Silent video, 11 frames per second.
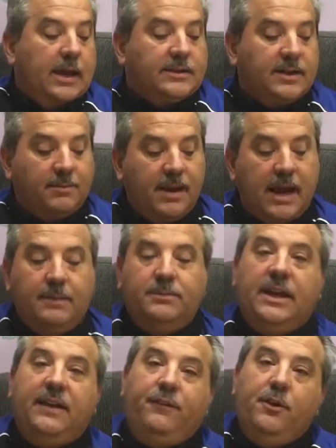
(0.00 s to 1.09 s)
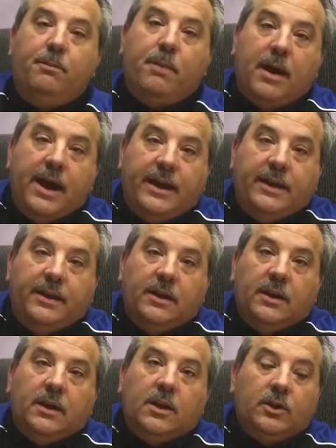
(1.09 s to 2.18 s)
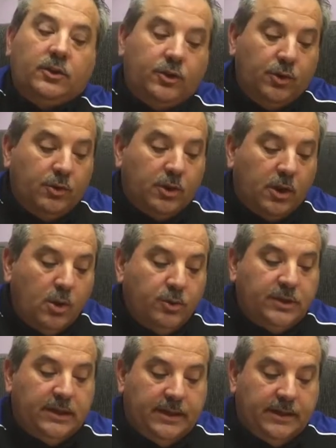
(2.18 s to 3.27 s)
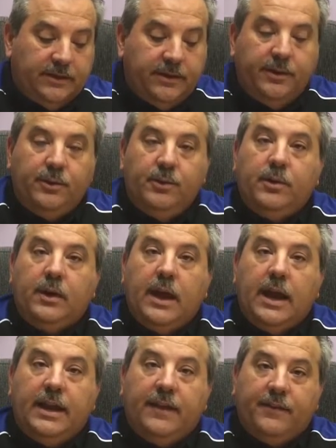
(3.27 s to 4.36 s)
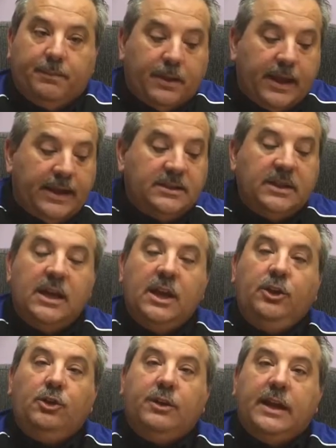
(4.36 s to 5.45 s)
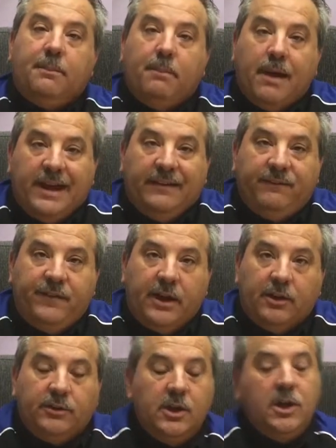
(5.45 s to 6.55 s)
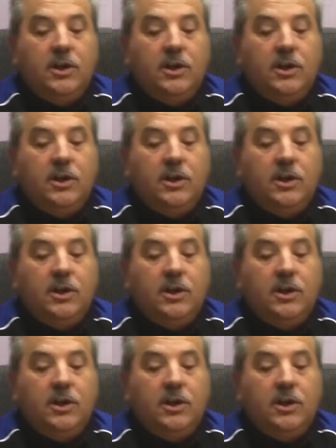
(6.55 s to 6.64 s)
Sometimes if you bind too close to any of the planes, you'll get a bind fail.